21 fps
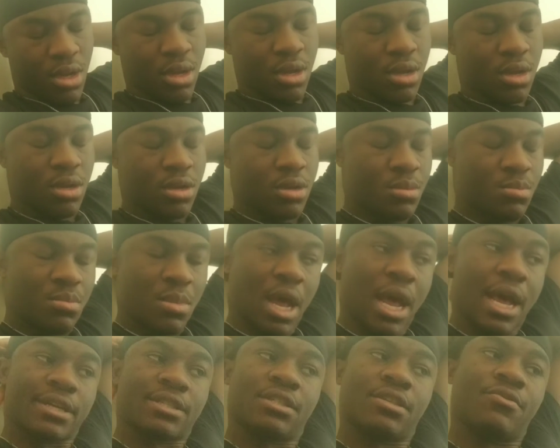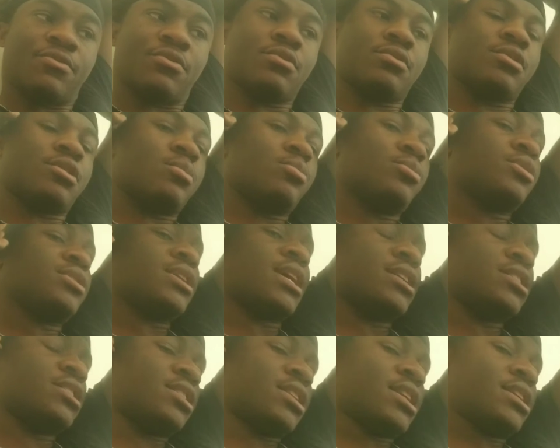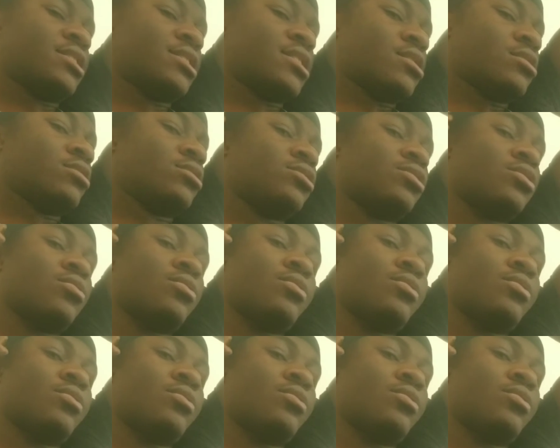Actually, for some reason, I just like telling